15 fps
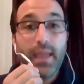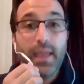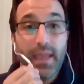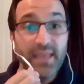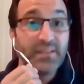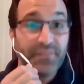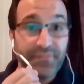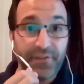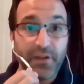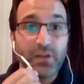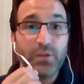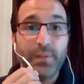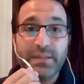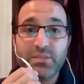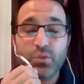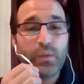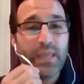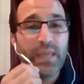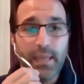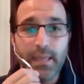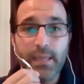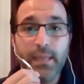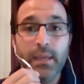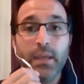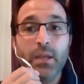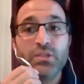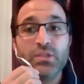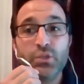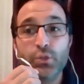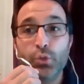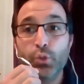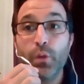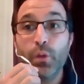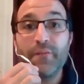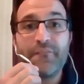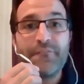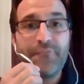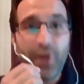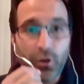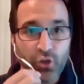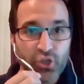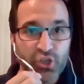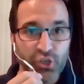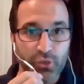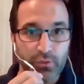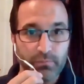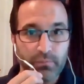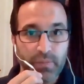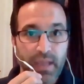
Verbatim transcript: is a fundamental key to function,